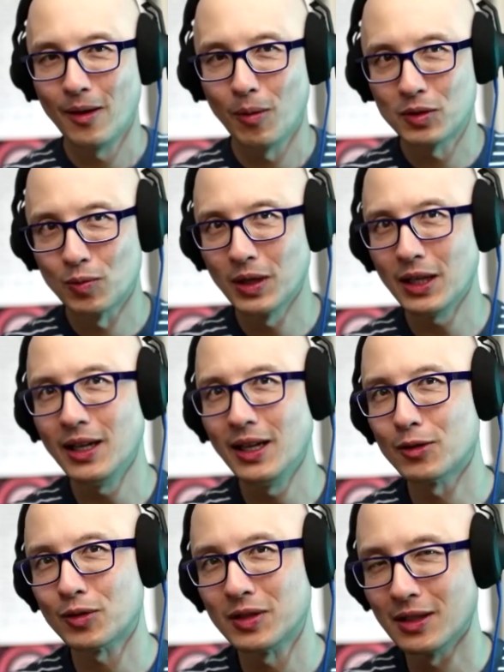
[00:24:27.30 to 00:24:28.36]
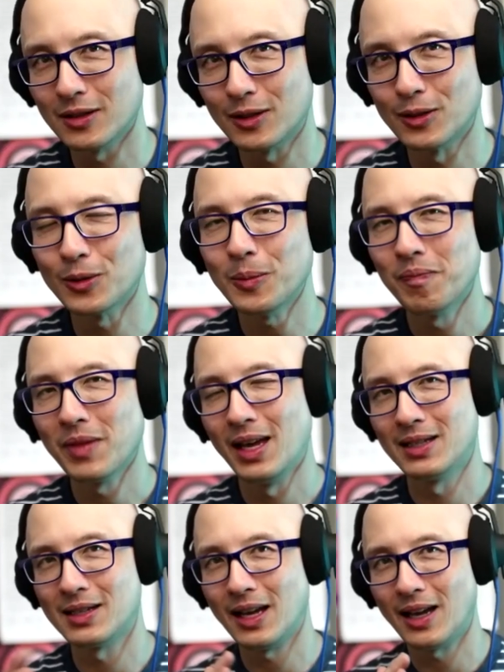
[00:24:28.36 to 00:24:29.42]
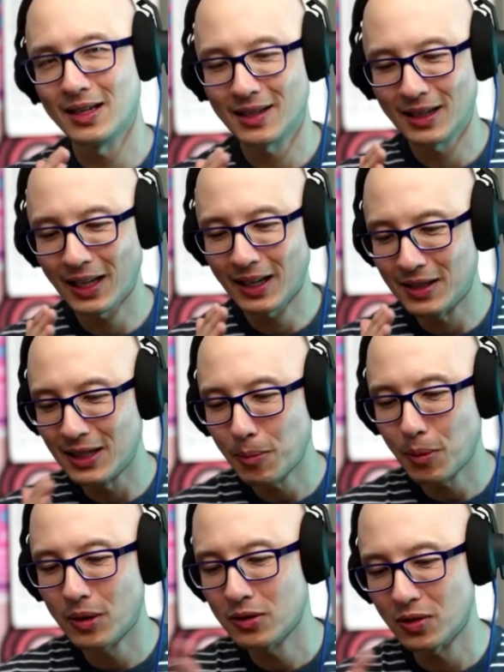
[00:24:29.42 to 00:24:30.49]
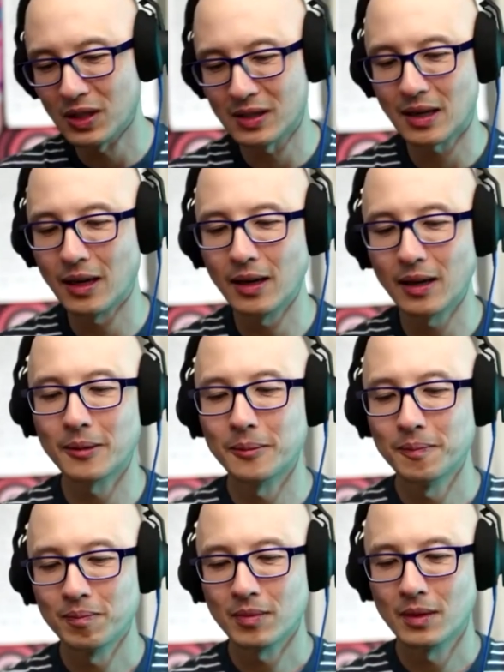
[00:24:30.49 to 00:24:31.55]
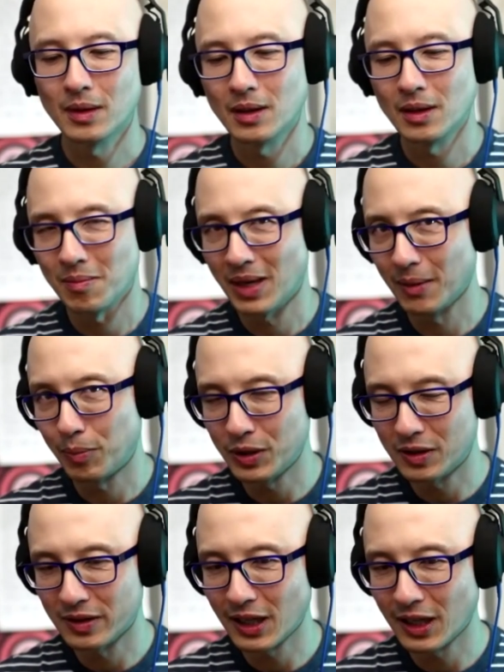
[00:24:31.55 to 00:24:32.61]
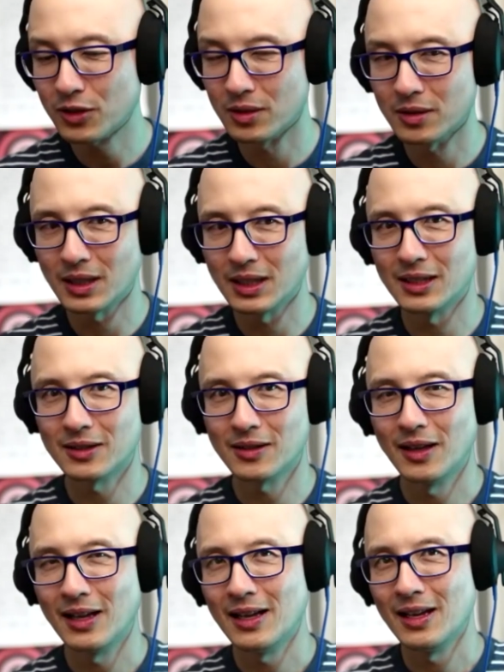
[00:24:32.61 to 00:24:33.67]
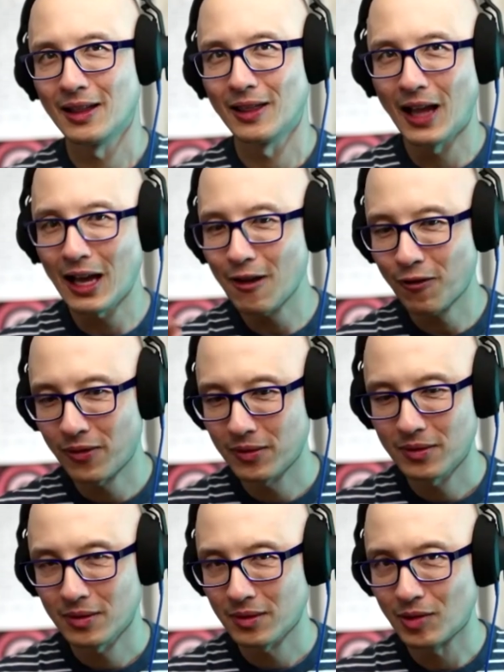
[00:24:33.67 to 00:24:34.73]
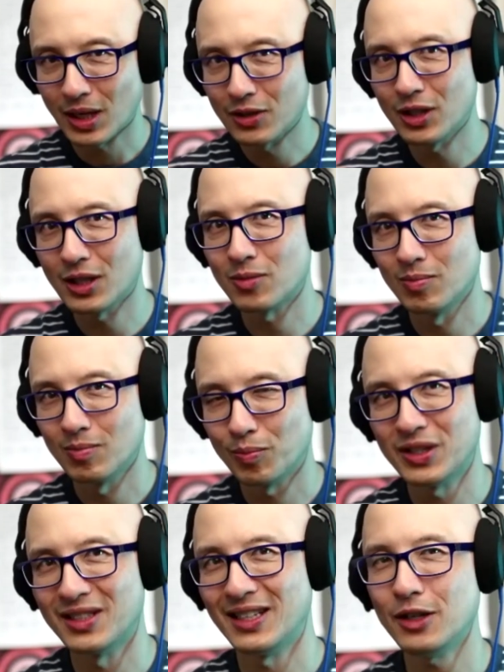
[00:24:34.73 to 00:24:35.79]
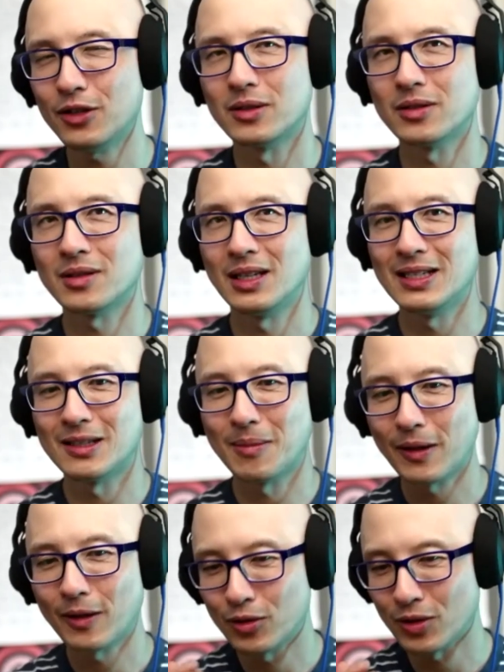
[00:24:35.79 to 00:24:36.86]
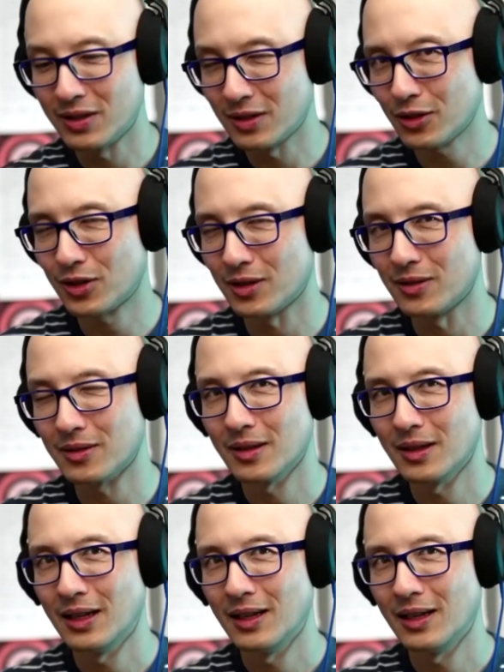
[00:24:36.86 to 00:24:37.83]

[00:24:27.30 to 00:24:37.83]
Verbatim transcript: What's really interesting too, as I get deeper into designing my presentations, is life, not just presentations, is about the transitions.